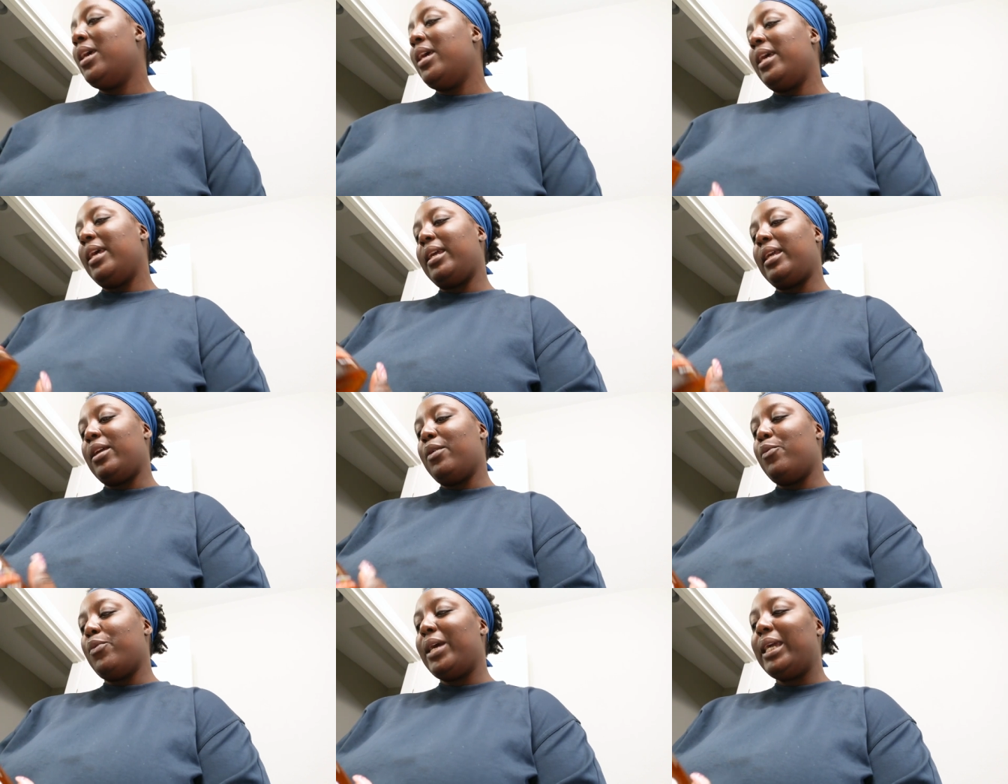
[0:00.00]
it
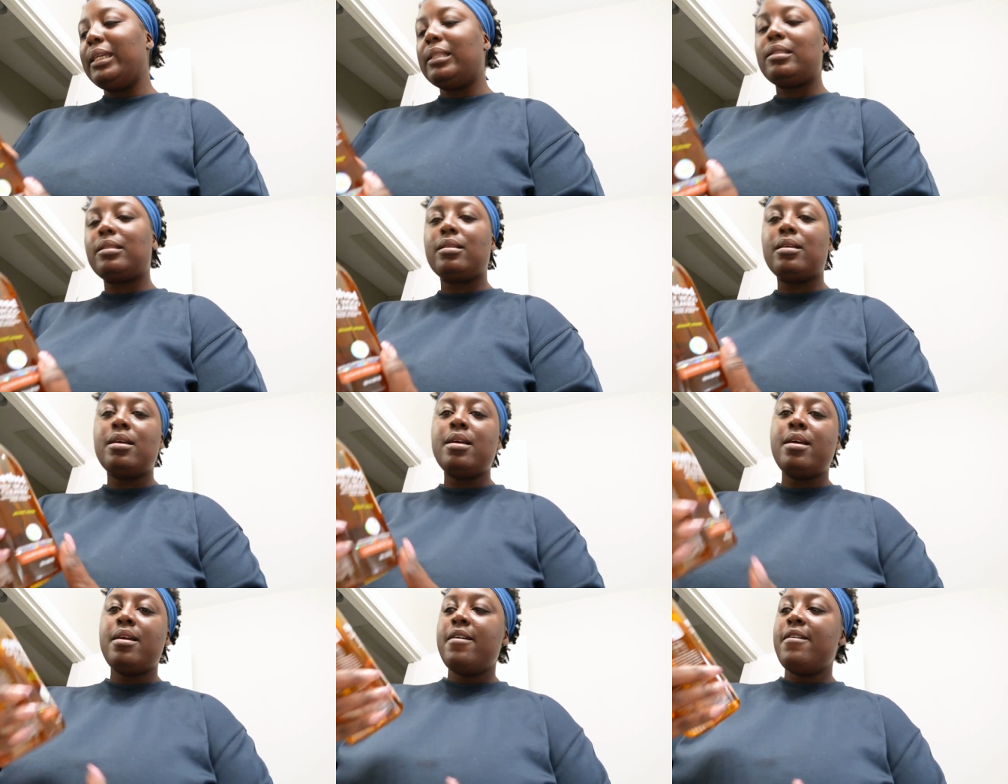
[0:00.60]
can wait
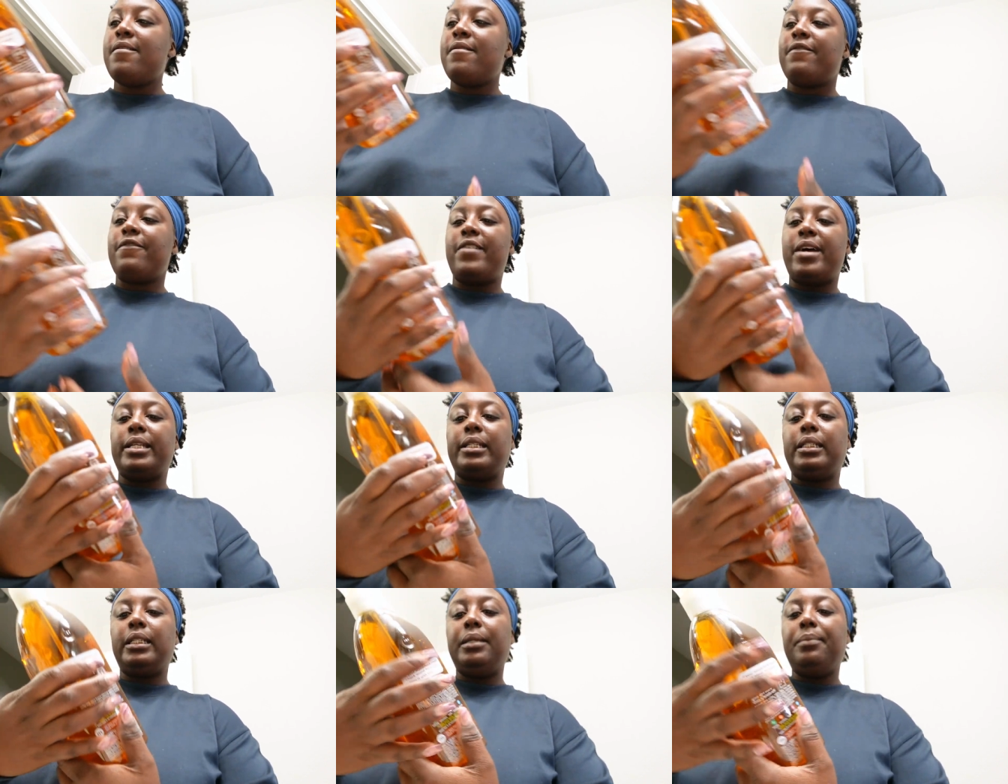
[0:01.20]

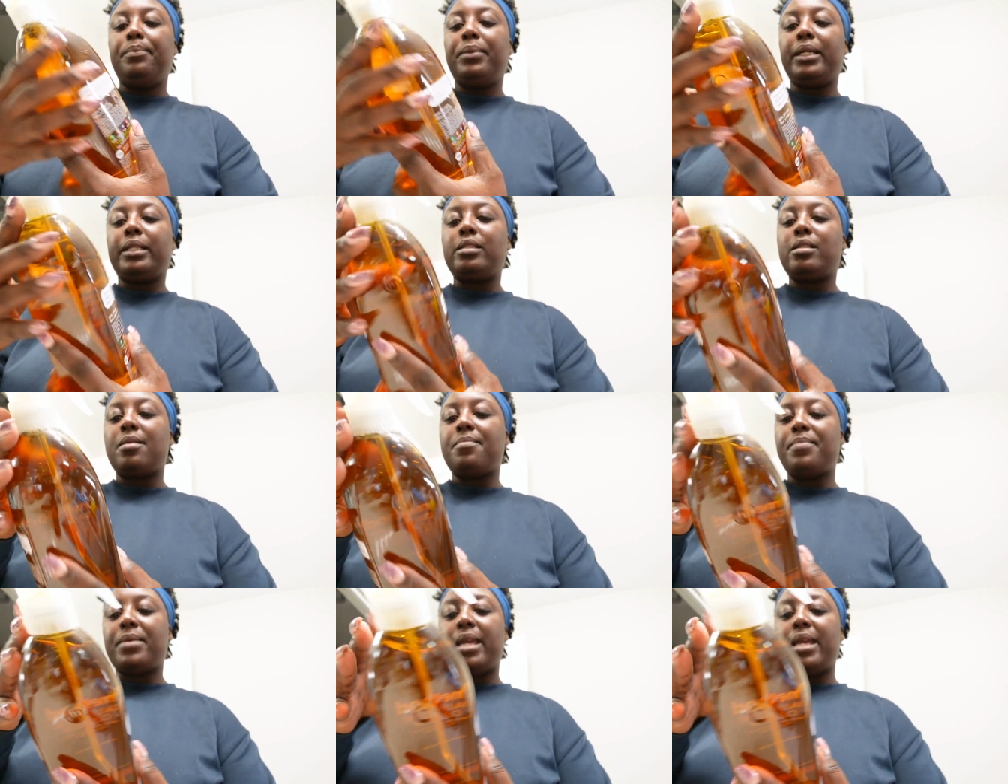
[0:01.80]
finally picked up